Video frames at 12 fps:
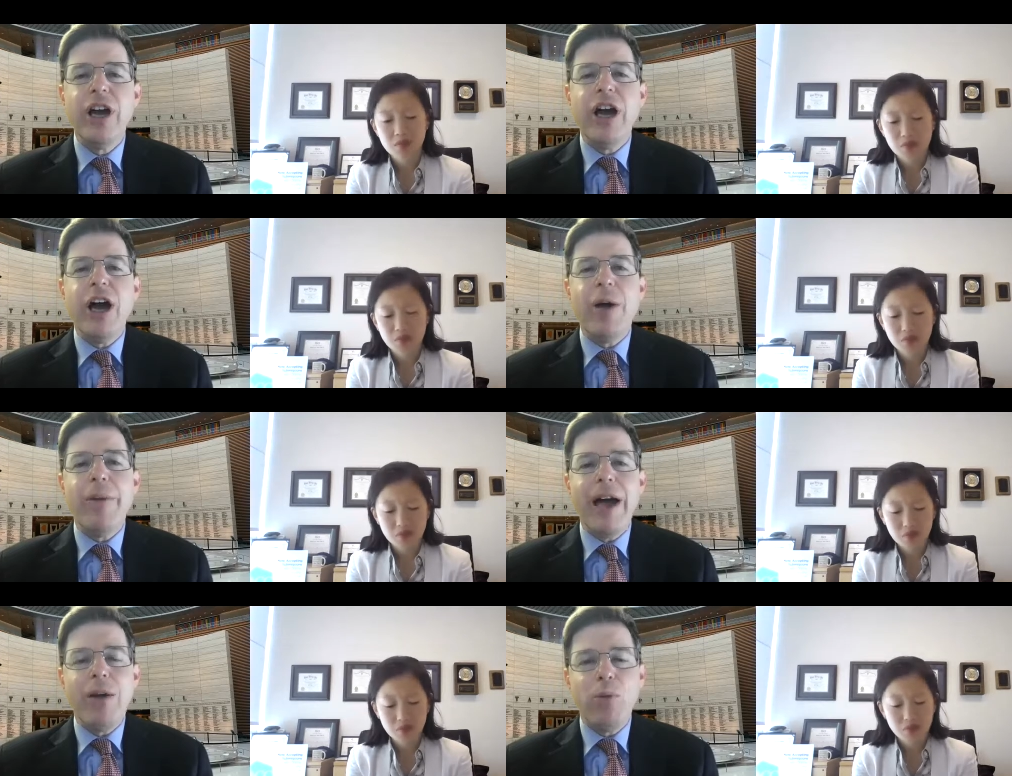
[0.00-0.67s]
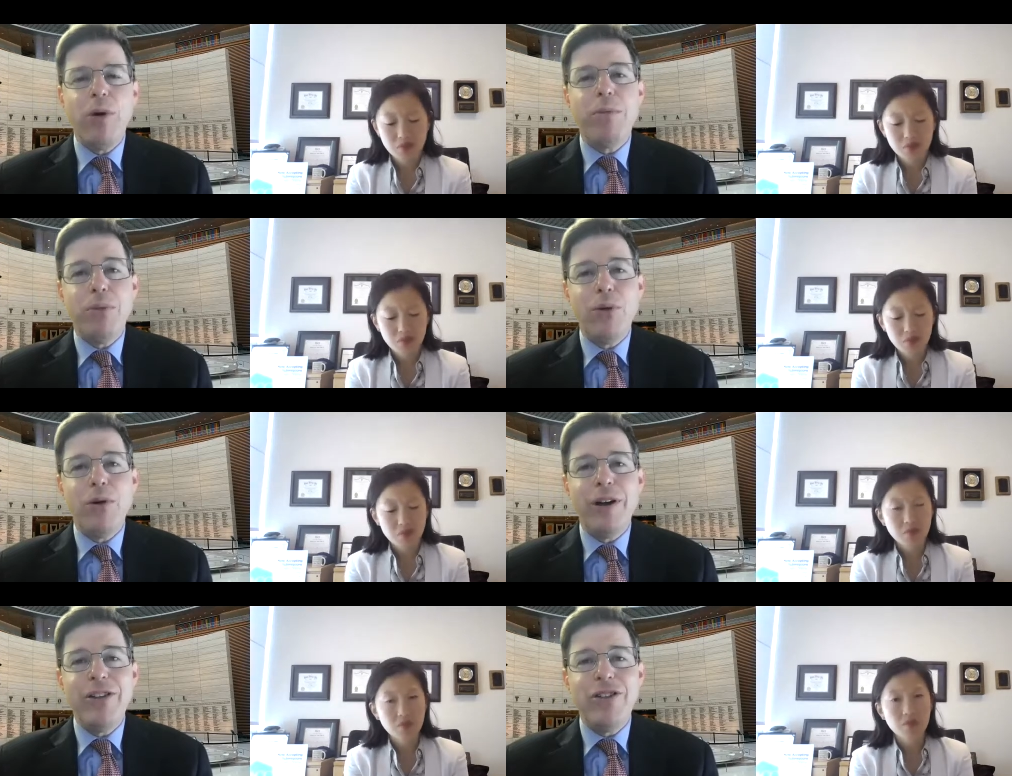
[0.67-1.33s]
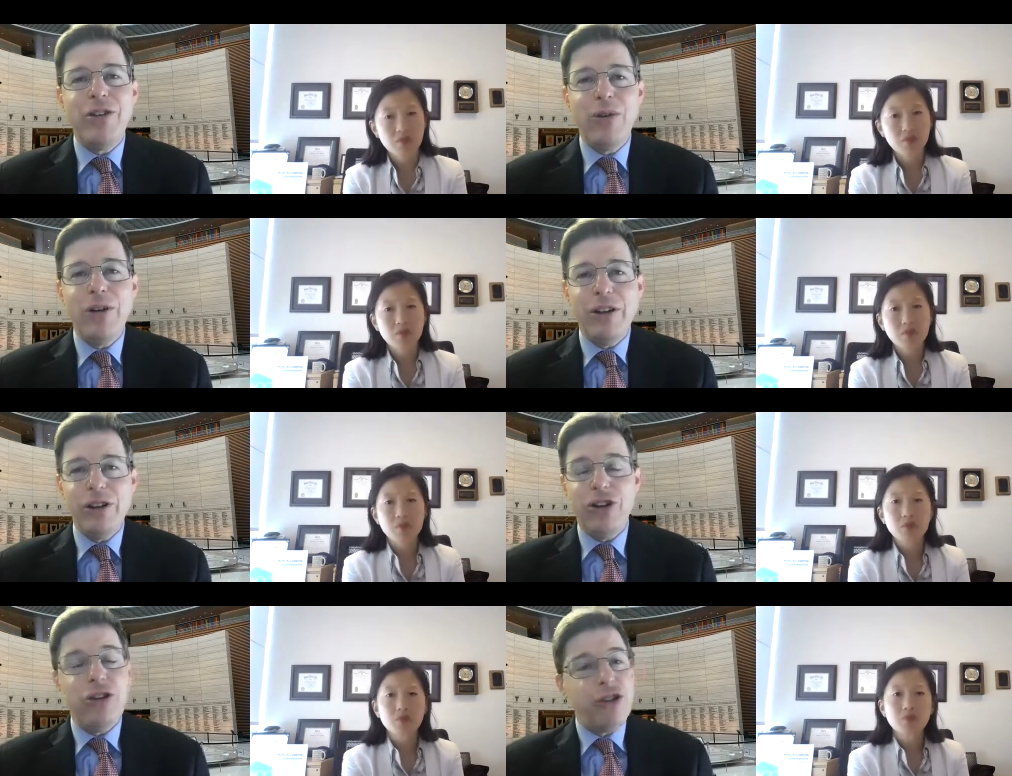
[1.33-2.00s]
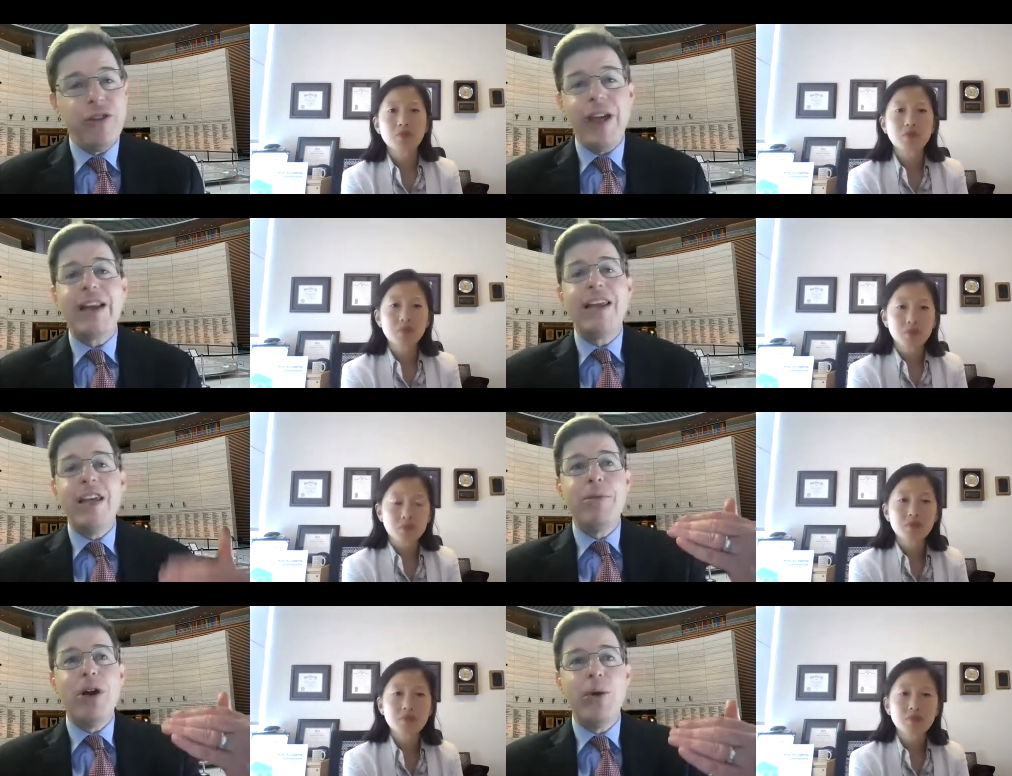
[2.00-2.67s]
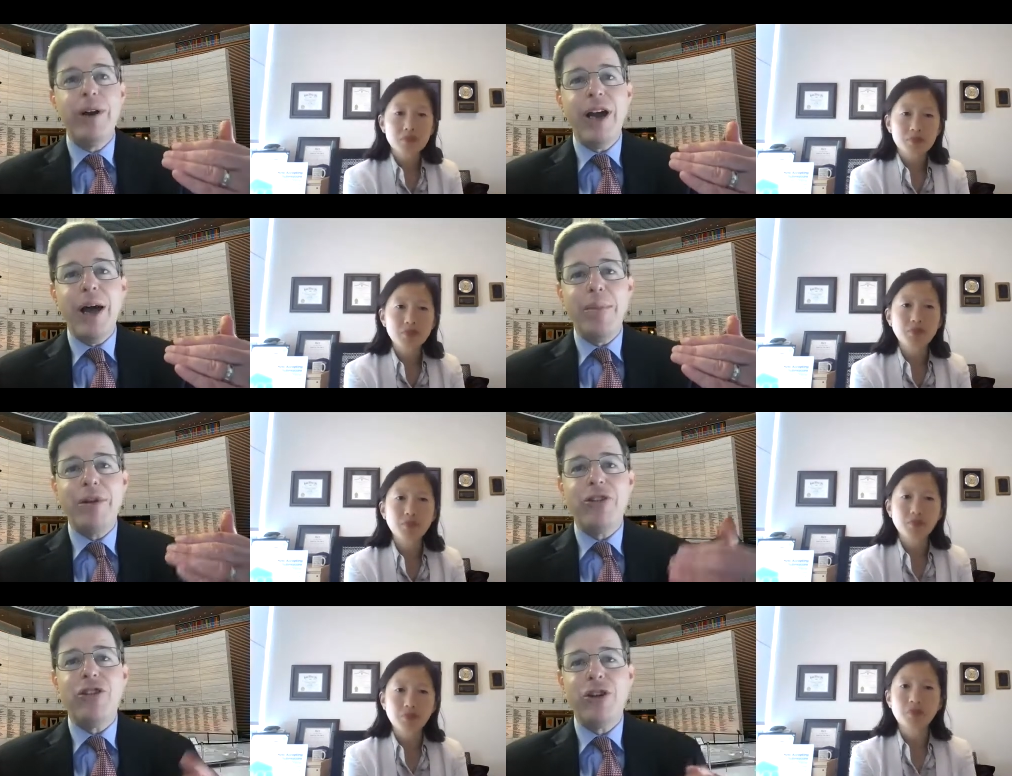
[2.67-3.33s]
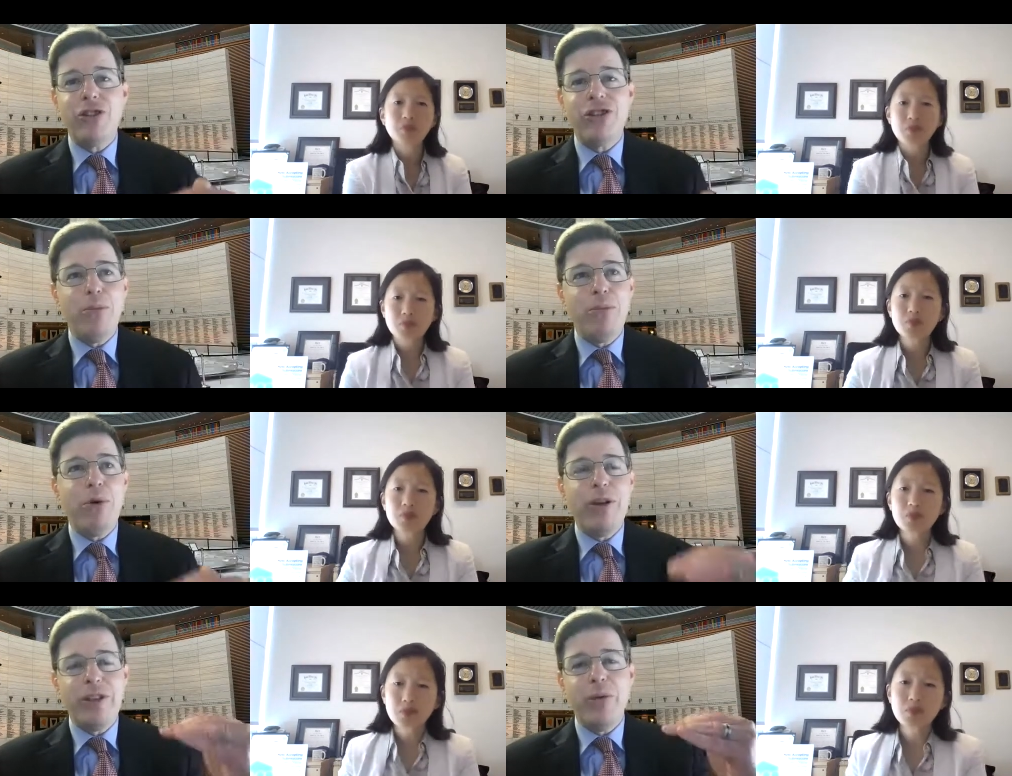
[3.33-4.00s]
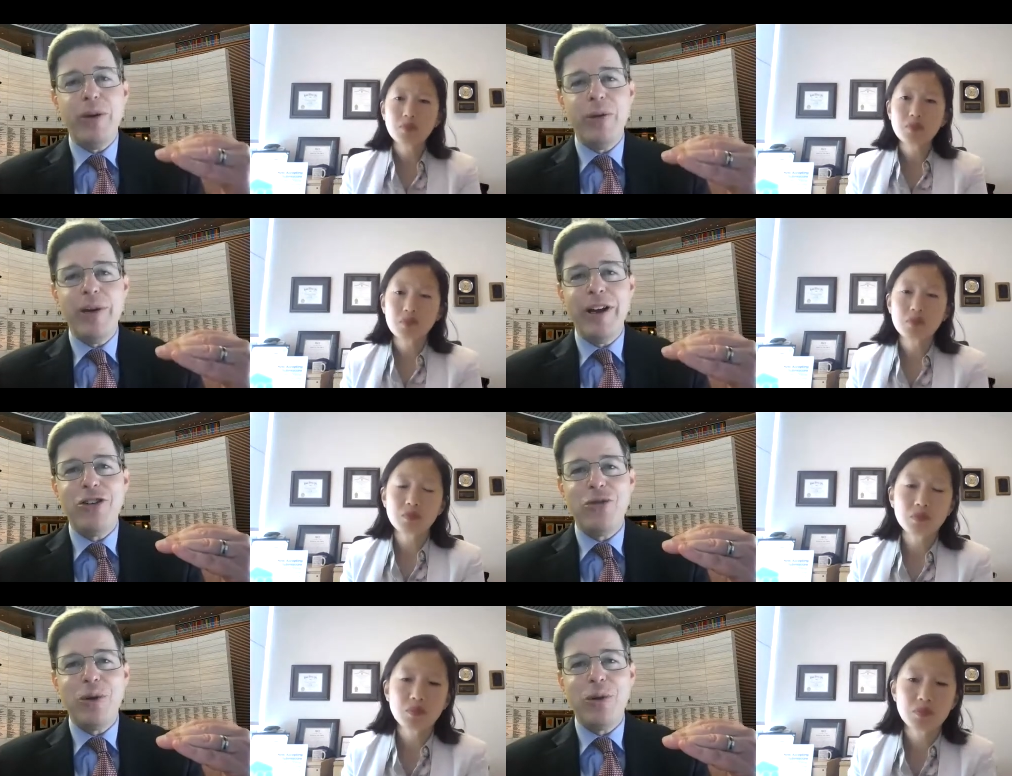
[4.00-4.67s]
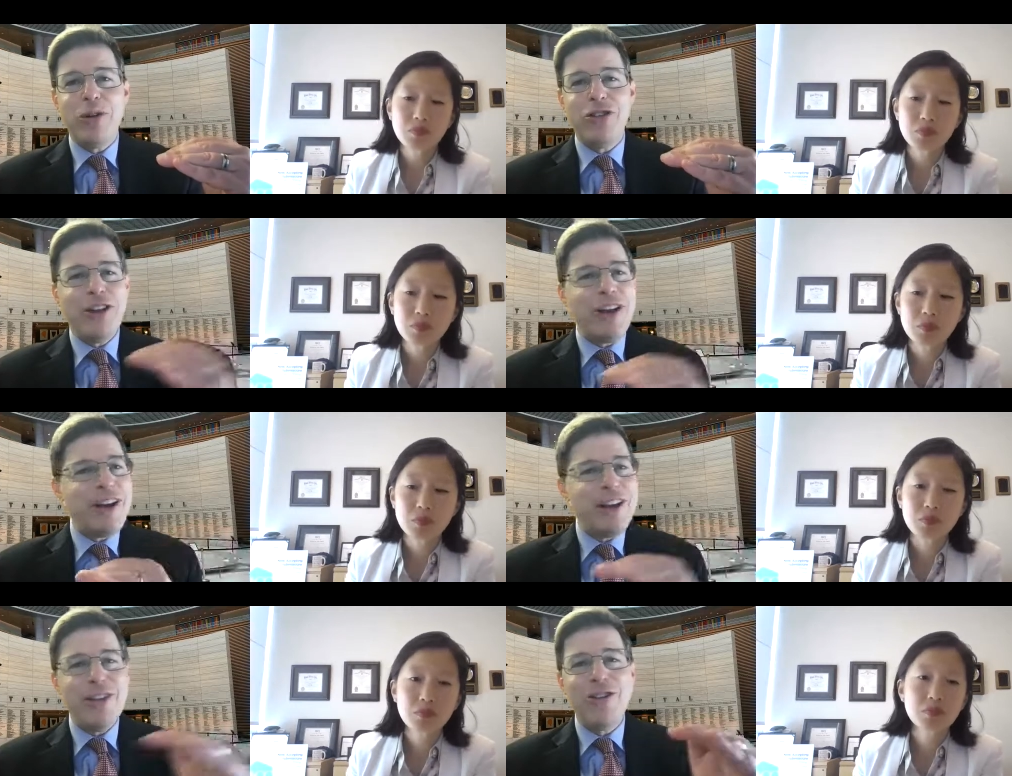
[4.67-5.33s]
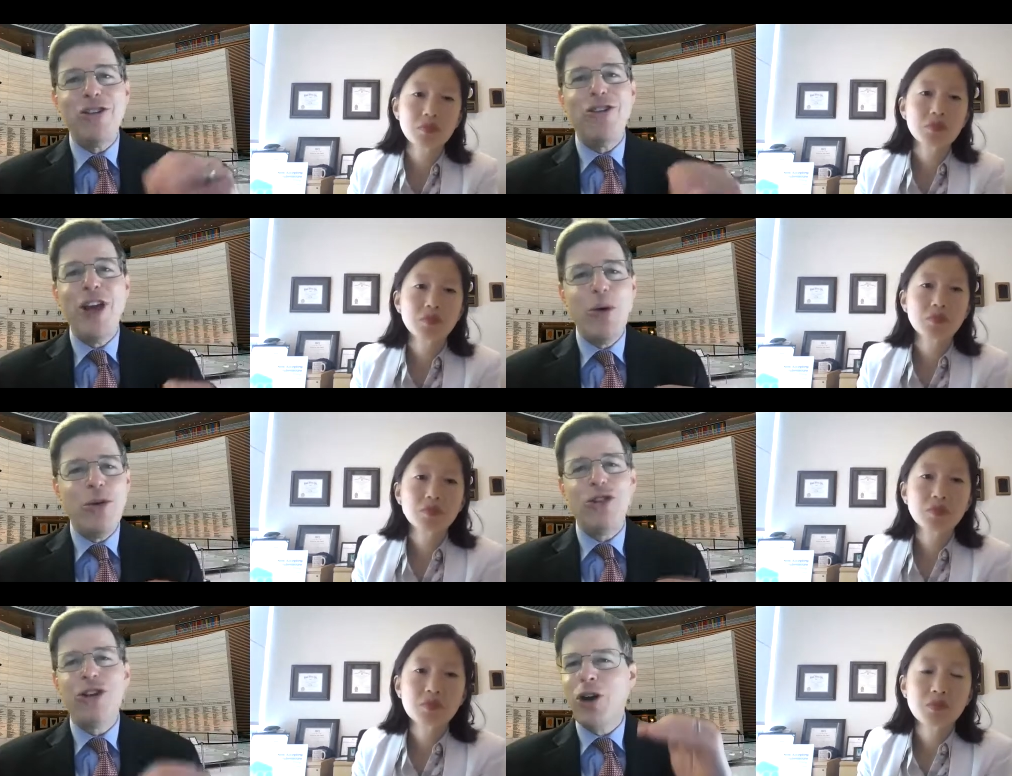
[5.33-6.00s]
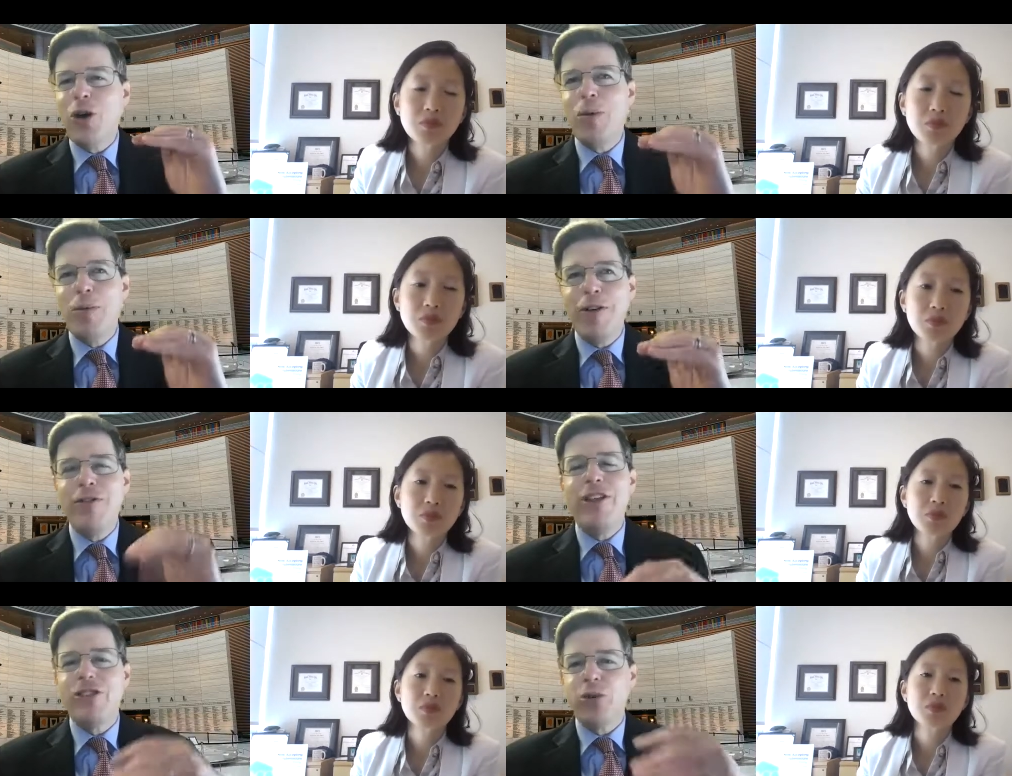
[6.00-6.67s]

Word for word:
Speaker 1: Um, at what point uh, sh- should that keep going up? Is there some point that we reach where we say, now this is shouldn't go above this, or